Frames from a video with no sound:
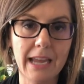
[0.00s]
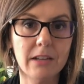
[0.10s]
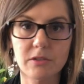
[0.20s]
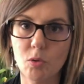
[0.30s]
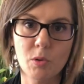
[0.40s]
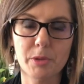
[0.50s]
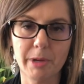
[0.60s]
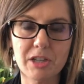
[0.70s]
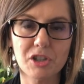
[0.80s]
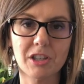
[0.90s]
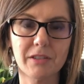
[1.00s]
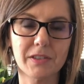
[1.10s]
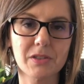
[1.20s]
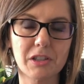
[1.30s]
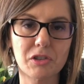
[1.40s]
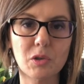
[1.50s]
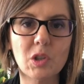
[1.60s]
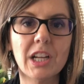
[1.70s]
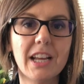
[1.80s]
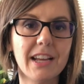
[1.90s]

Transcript: and or the patient if it's an adult,